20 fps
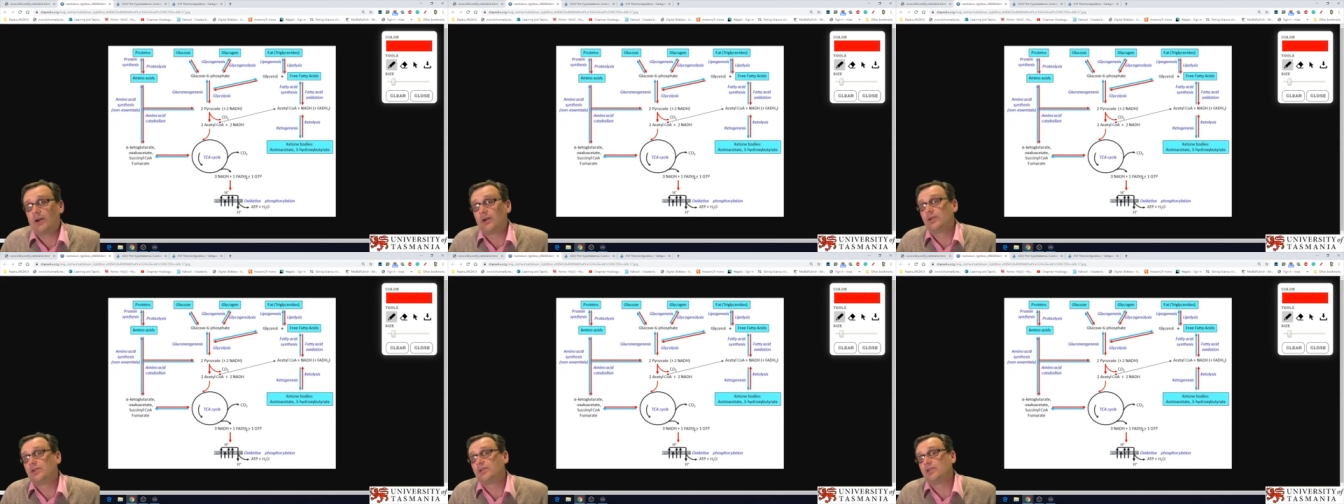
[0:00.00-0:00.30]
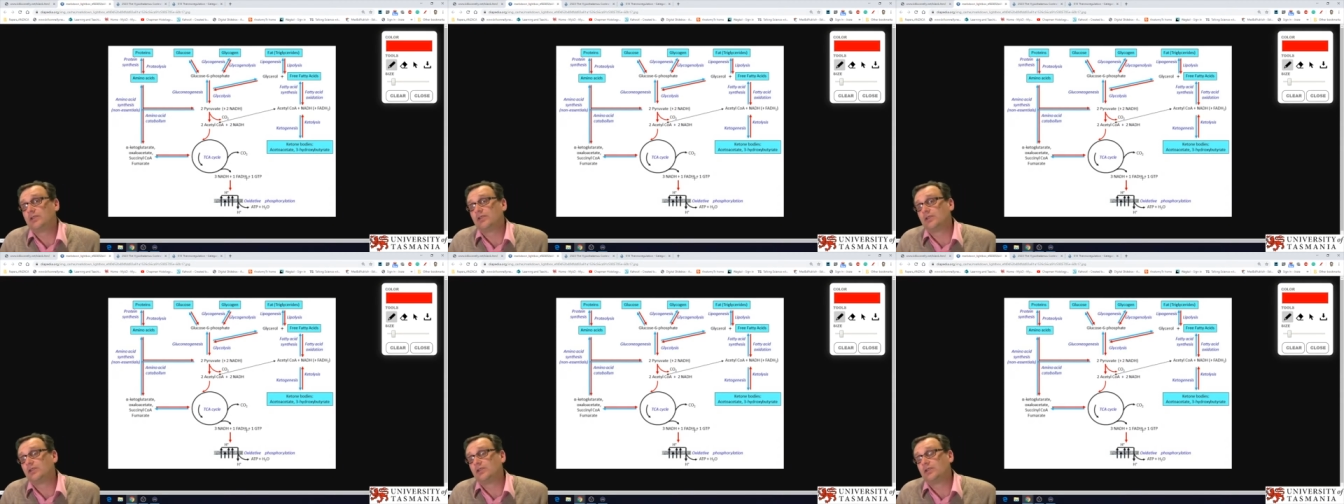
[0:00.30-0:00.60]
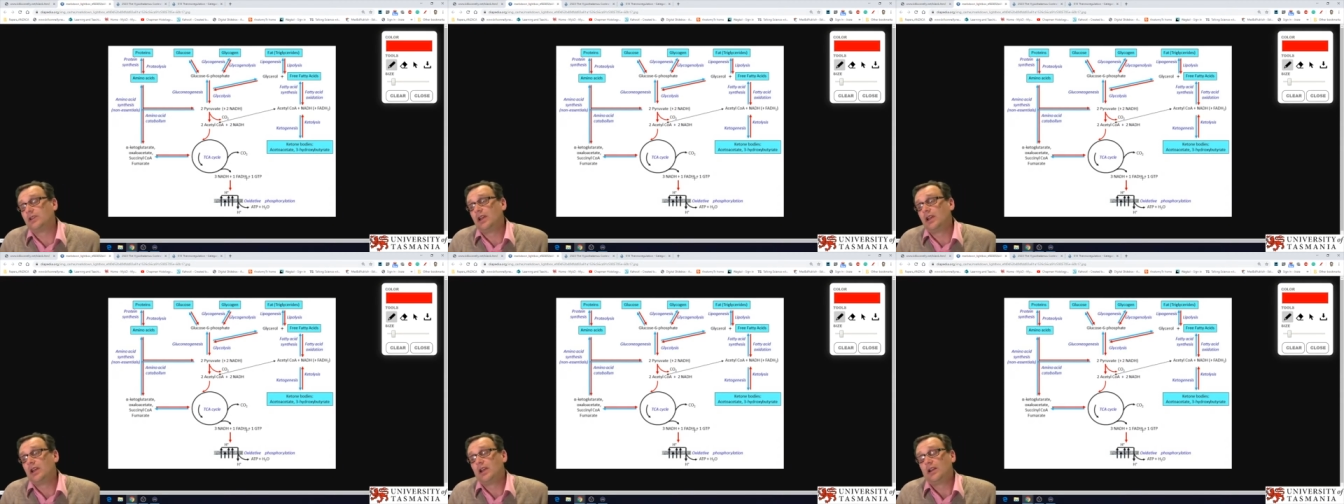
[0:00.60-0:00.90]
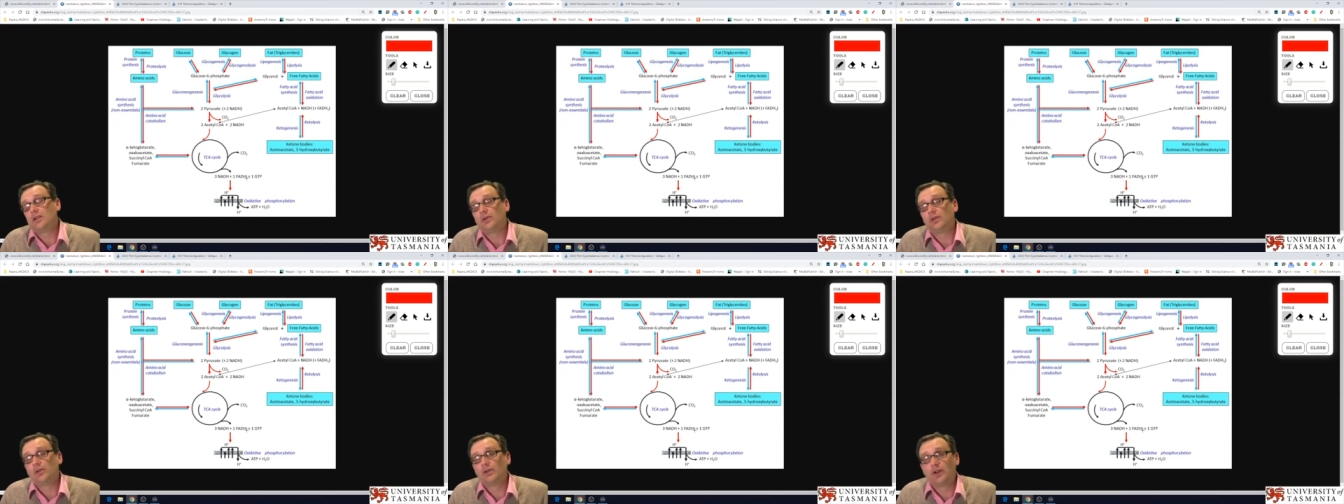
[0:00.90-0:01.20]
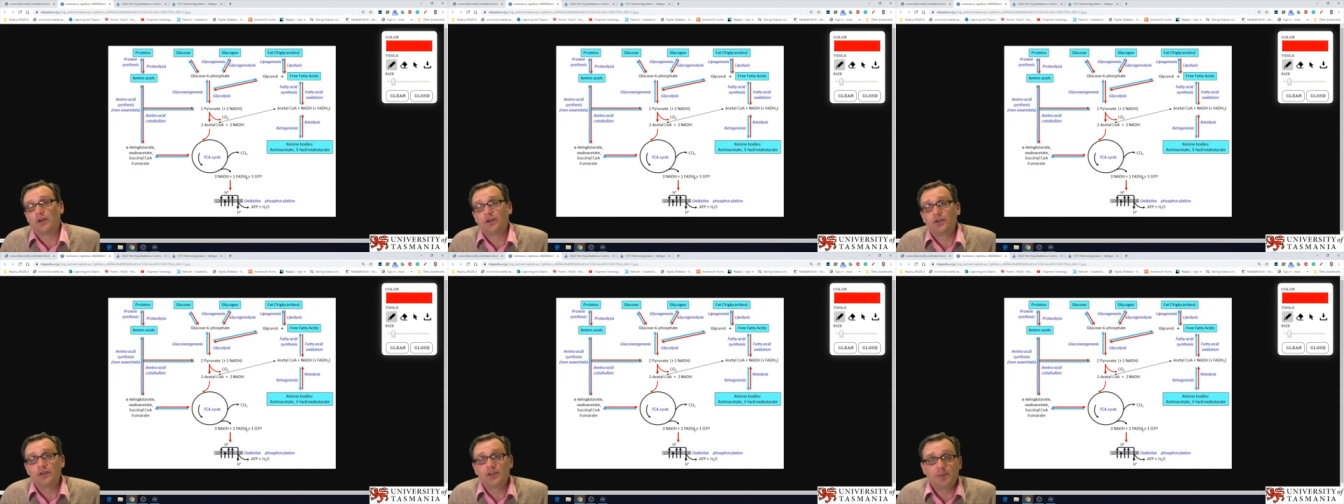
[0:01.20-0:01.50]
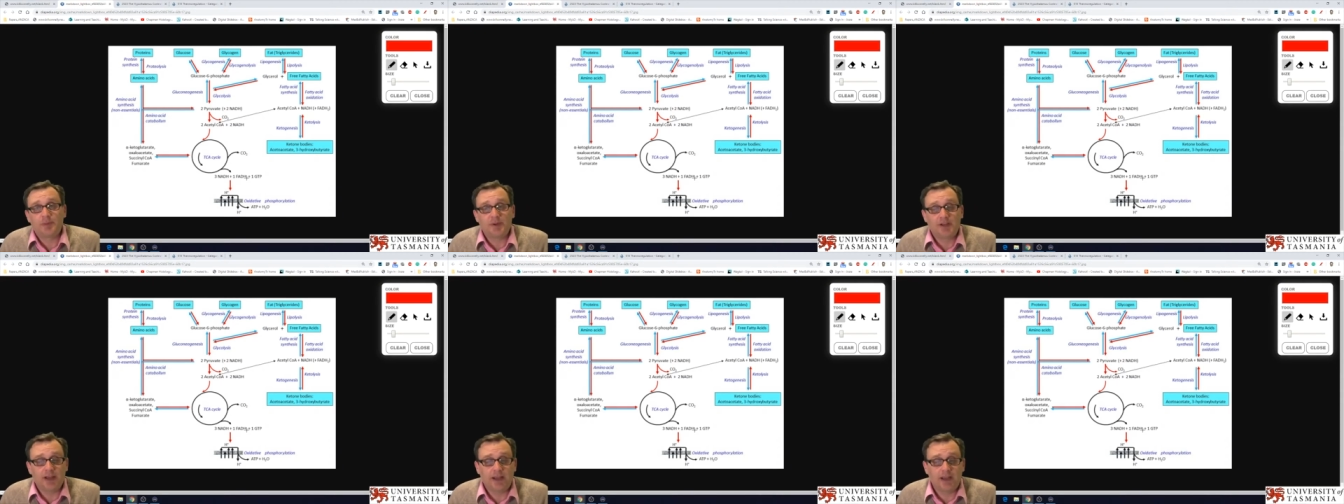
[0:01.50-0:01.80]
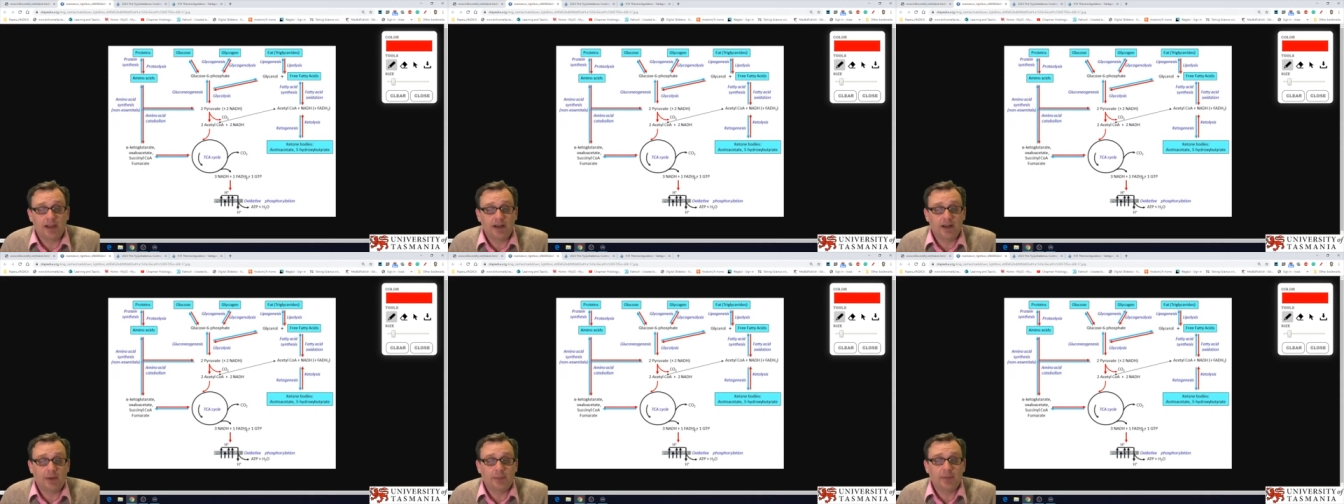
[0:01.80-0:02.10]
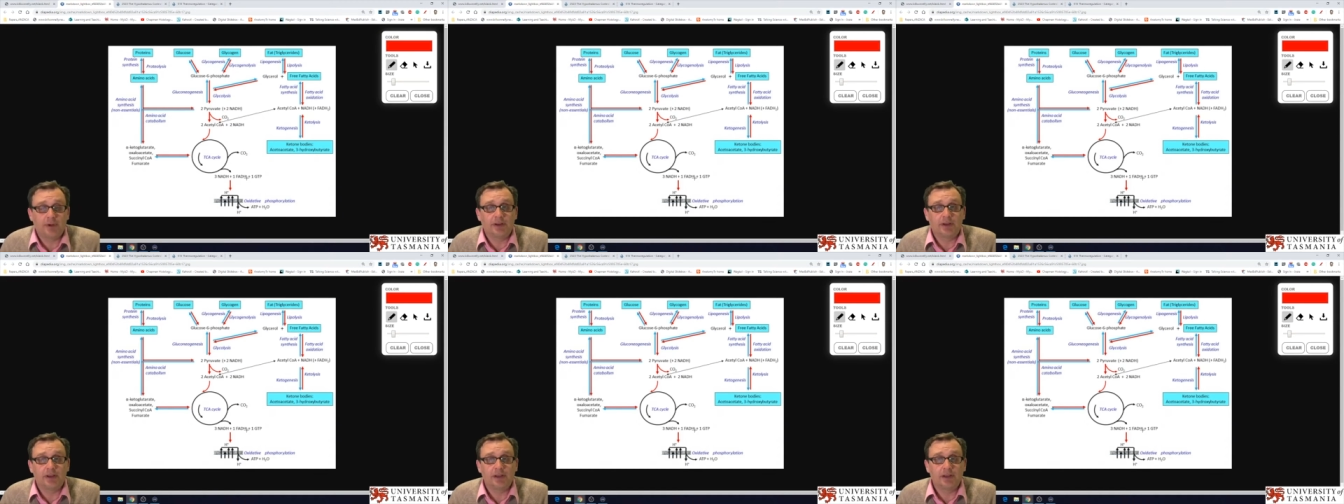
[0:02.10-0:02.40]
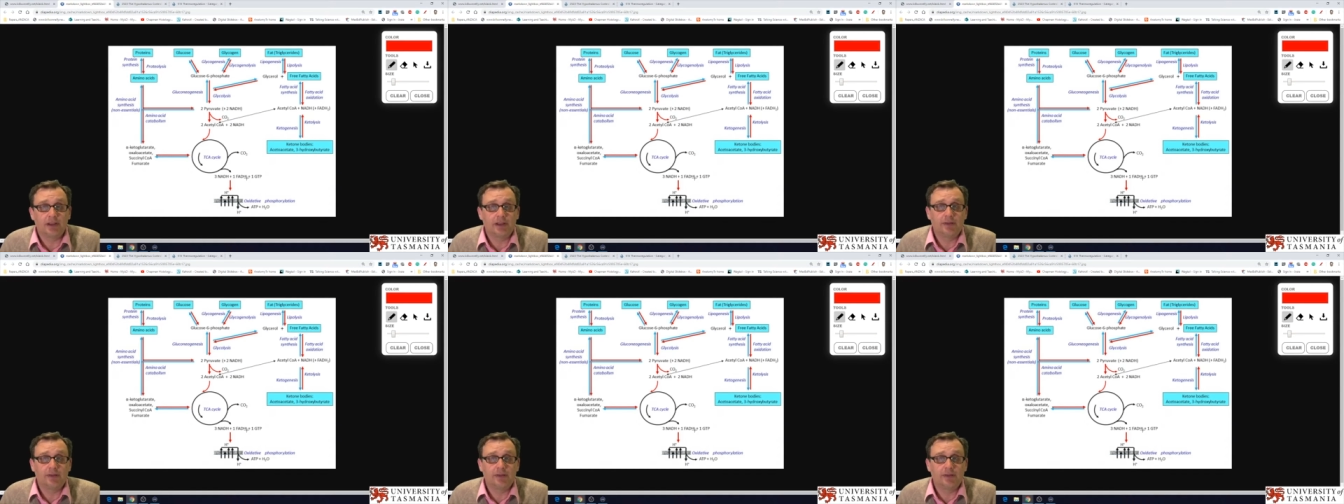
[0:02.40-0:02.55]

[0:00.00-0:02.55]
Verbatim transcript: encourages glucose to be taken up